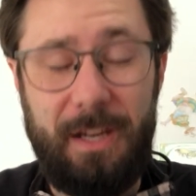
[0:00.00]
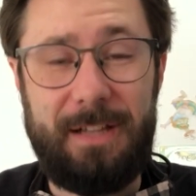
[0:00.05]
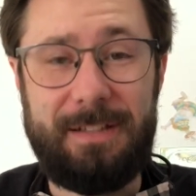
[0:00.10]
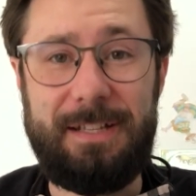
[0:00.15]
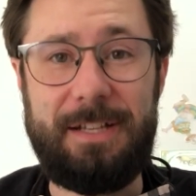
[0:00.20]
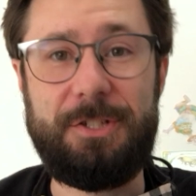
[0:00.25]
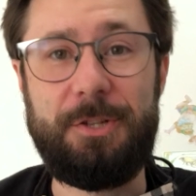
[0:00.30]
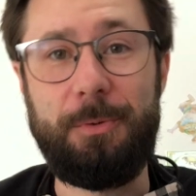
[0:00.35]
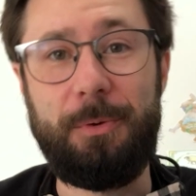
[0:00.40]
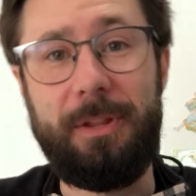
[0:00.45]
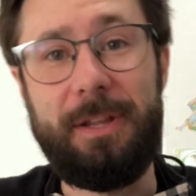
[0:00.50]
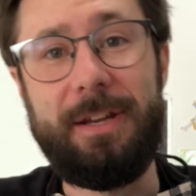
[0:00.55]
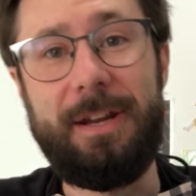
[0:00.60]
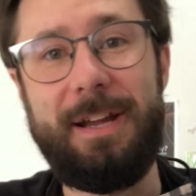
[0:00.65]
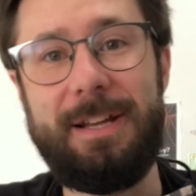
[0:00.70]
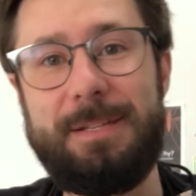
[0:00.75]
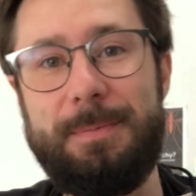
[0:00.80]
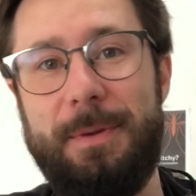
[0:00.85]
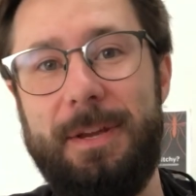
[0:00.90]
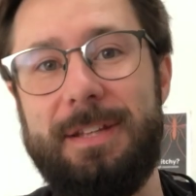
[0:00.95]
it's actually really
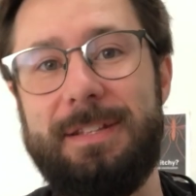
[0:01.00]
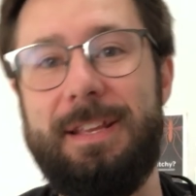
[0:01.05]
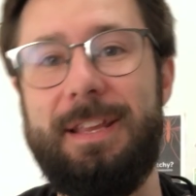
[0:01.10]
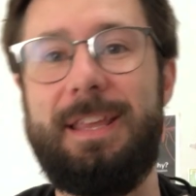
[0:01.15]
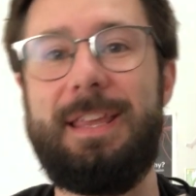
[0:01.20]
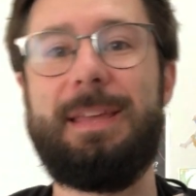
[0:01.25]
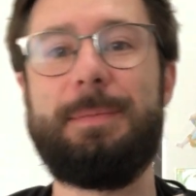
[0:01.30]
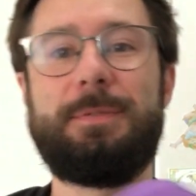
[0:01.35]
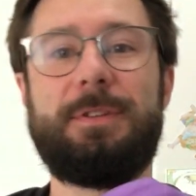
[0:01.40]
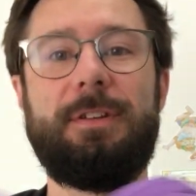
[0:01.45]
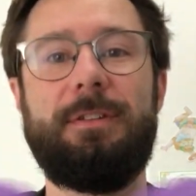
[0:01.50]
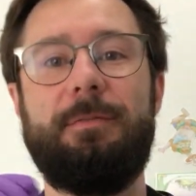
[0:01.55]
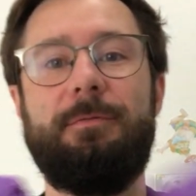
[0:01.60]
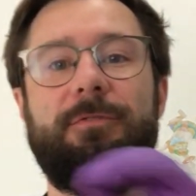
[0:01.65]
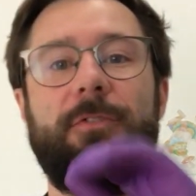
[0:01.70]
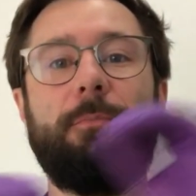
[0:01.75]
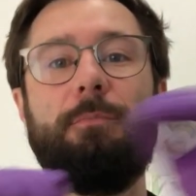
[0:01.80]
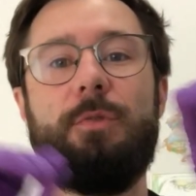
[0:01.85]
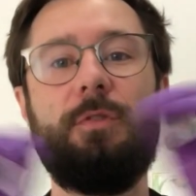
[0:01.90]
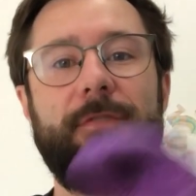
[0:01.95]
nice because it keeps it
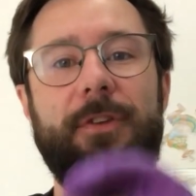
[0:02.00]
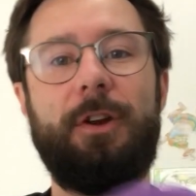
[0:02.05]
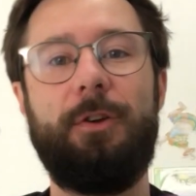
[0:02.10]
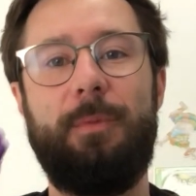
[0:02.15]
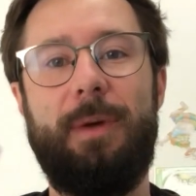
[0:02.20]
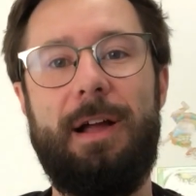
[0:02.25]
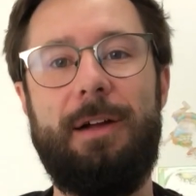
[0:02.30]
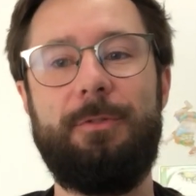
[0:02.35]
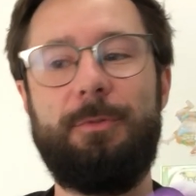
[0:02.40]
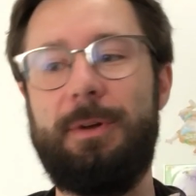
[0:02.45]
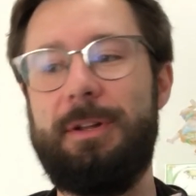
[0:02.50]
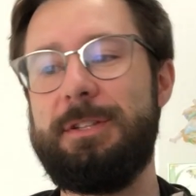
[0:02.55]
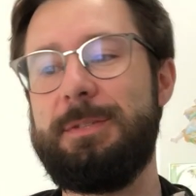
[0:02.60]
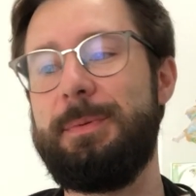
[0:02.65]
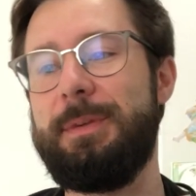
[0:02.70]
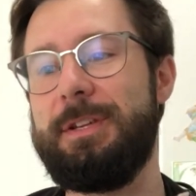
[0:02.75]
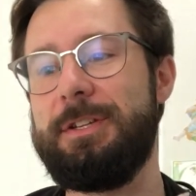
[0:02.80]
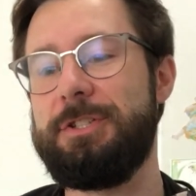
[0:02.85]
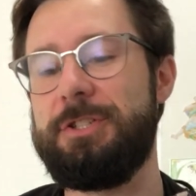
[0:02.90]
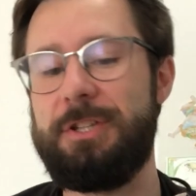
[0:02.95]
from moving around while it's
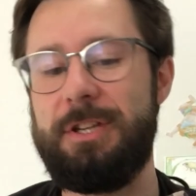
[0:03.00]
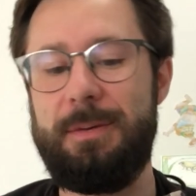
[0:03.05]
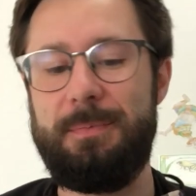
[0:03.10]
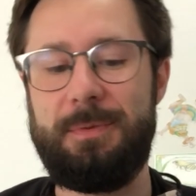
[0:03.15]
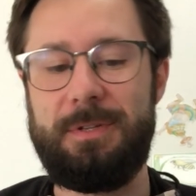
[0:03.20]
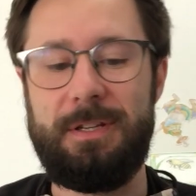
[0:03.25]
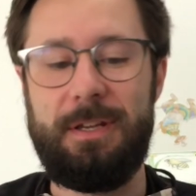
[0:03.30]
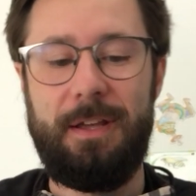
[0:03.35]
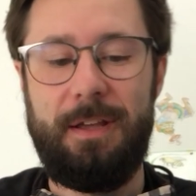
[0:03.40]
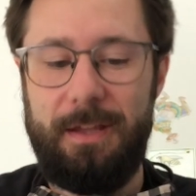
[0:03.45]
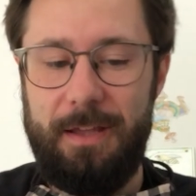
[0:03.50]
being shipped,